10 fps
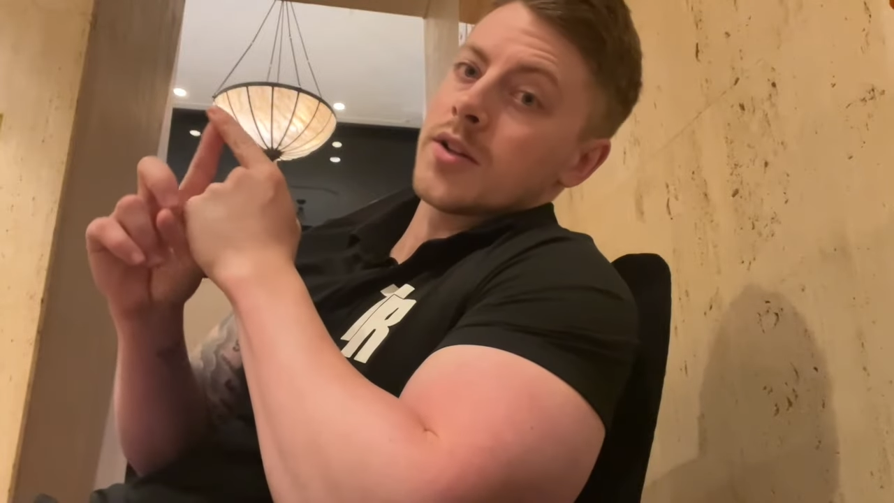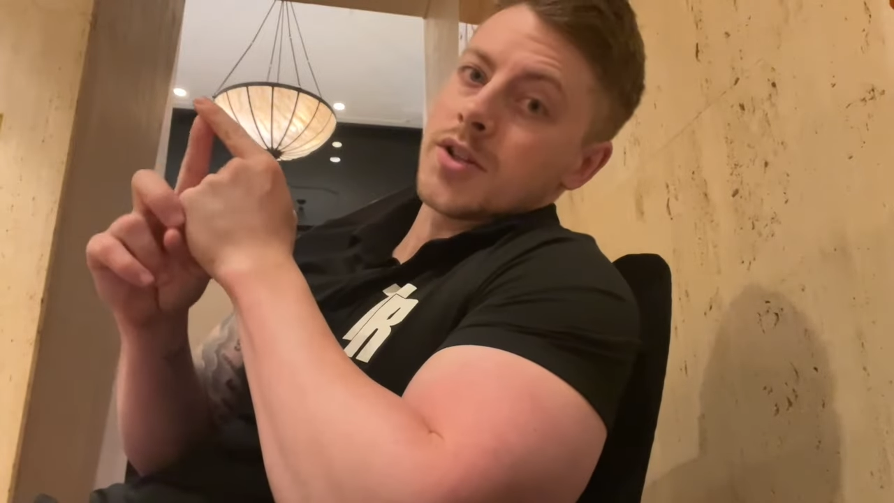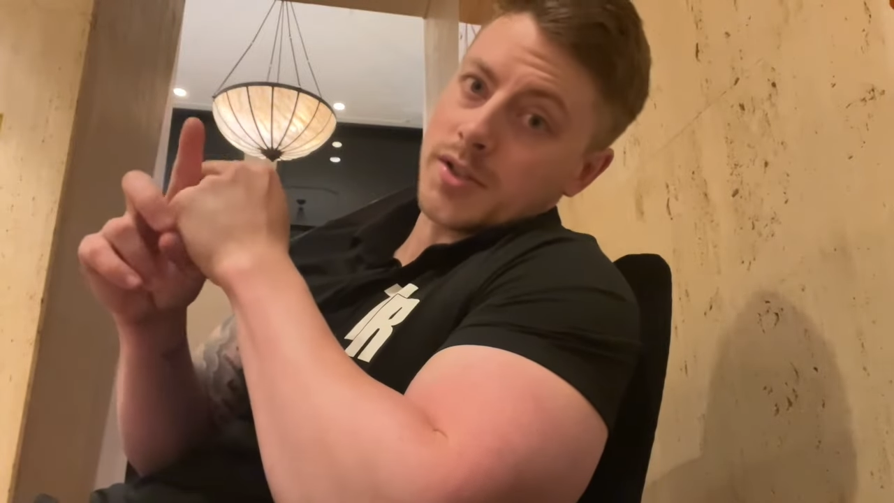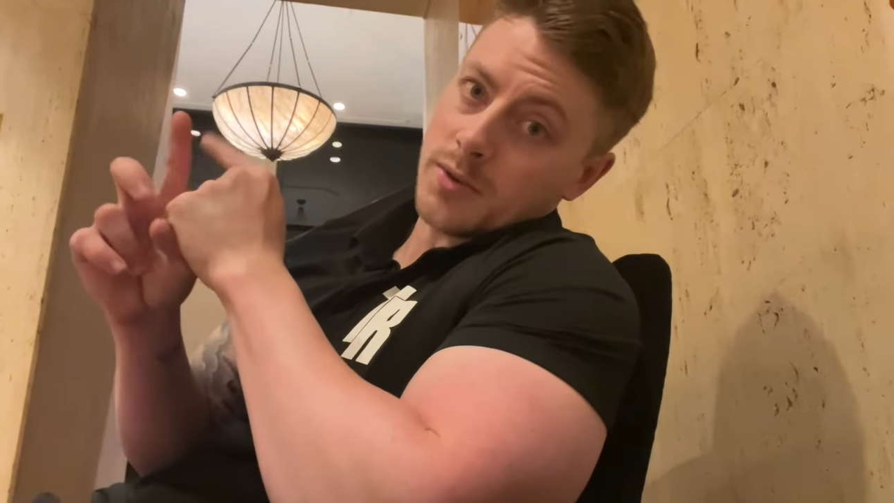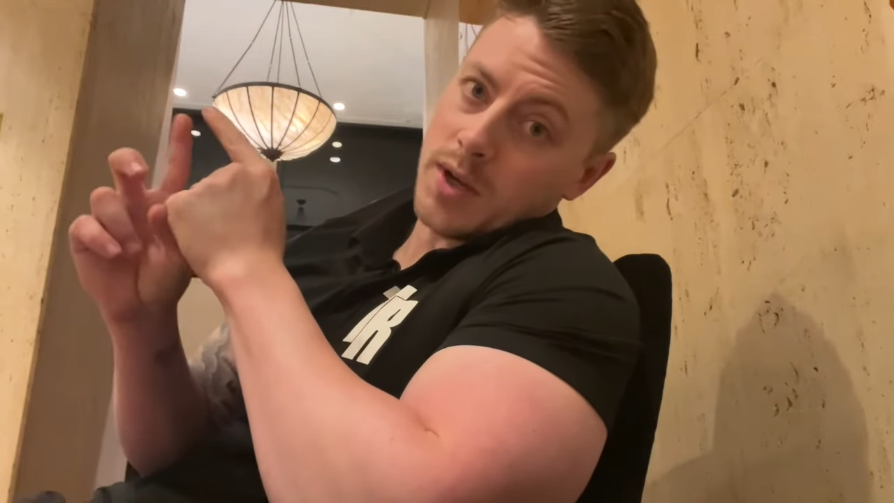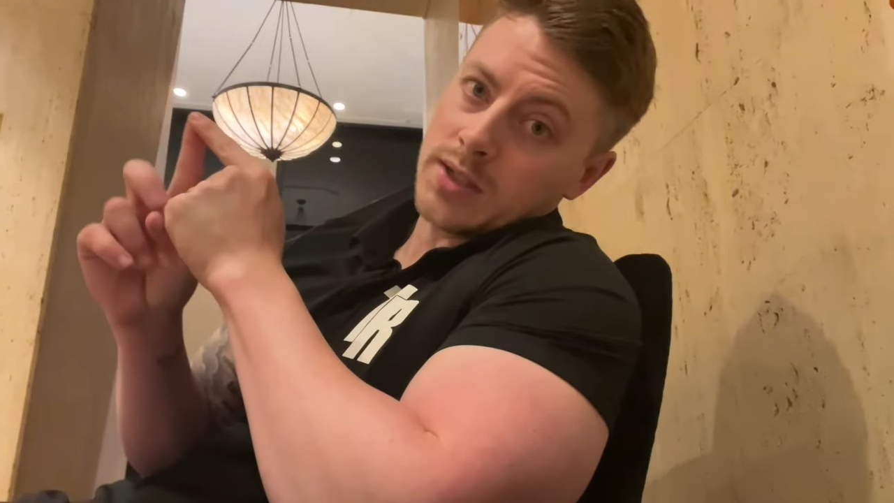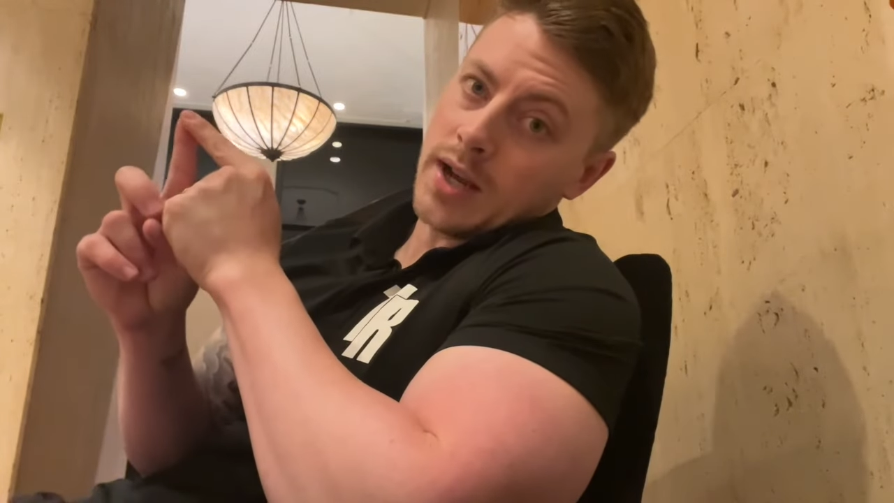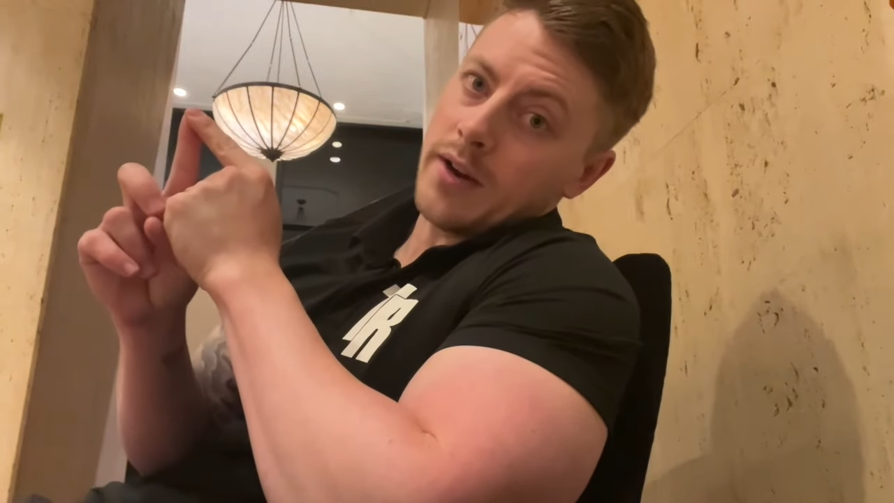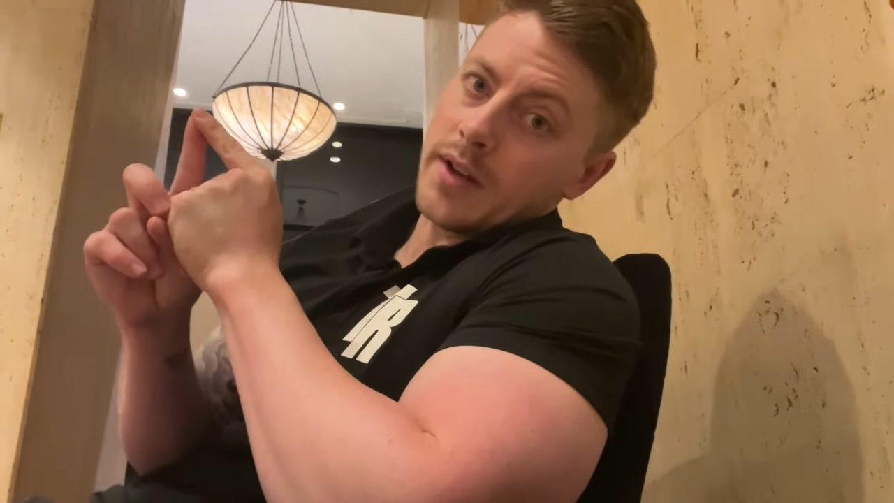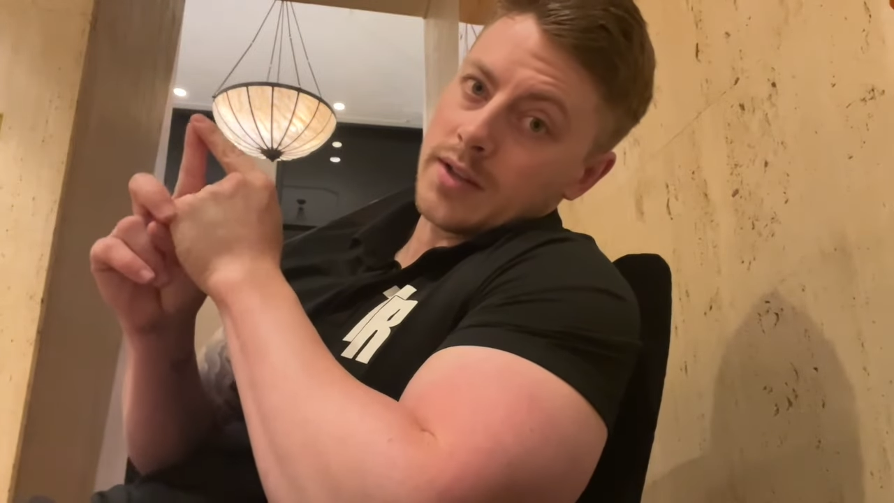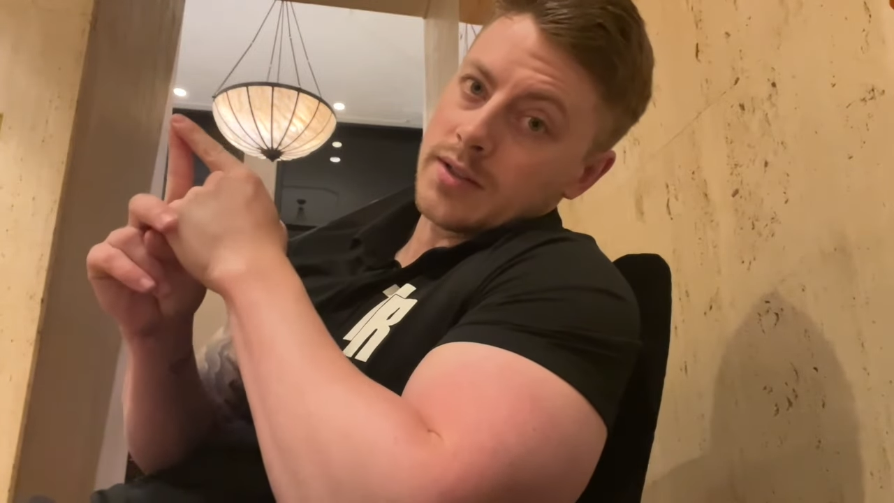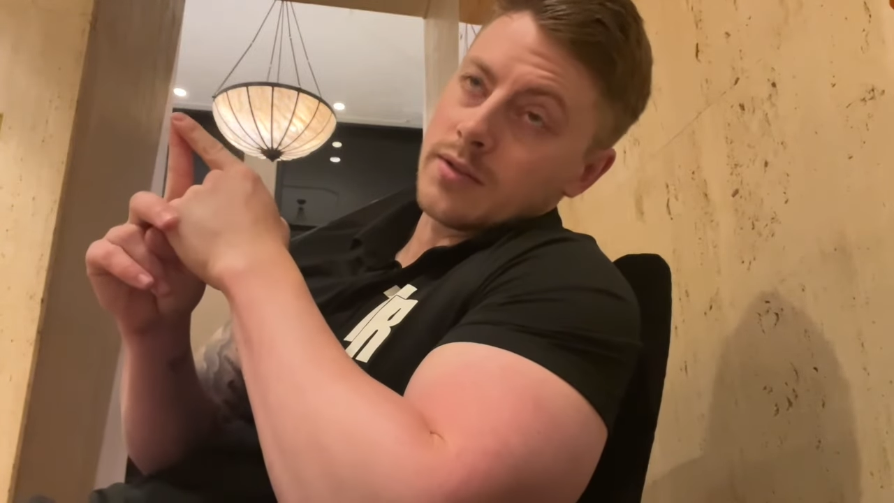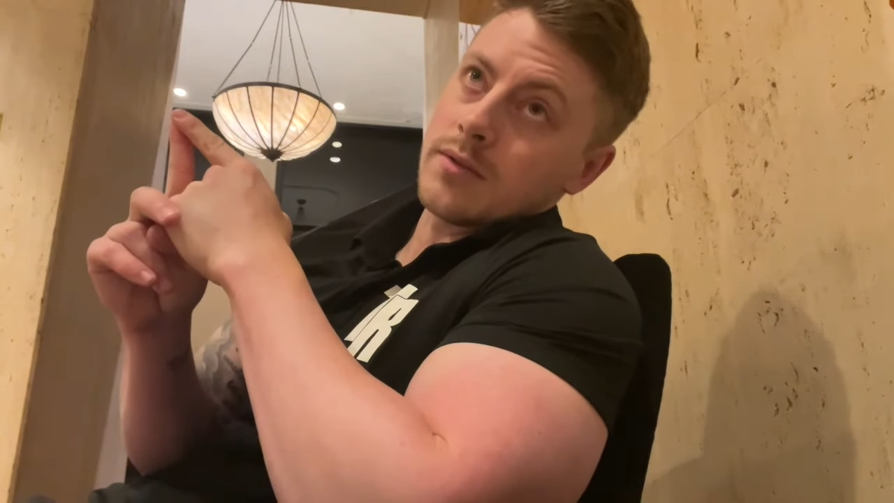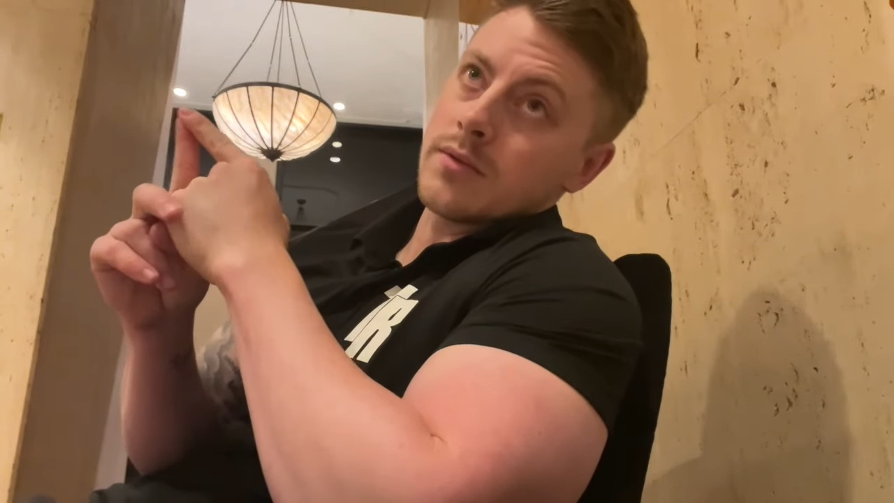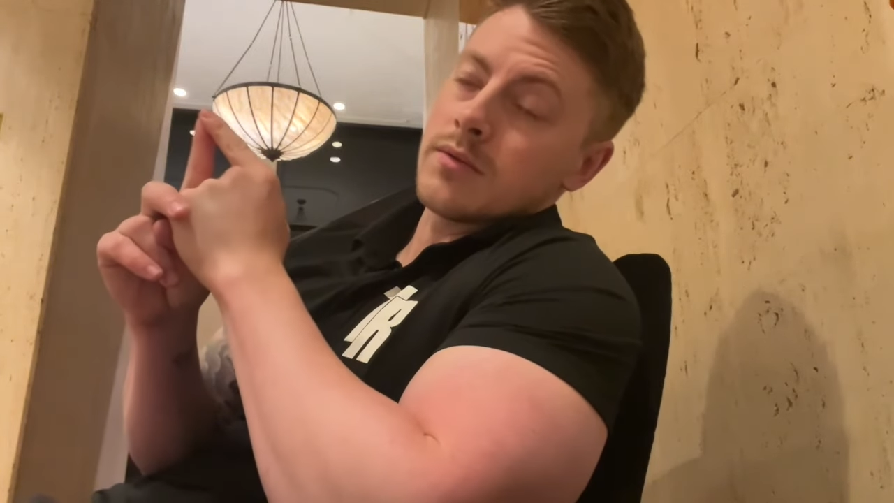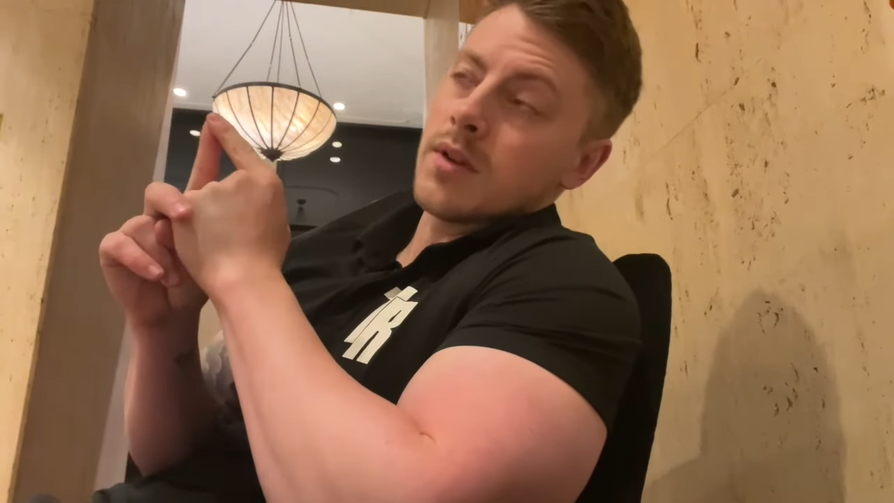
just squeaked down into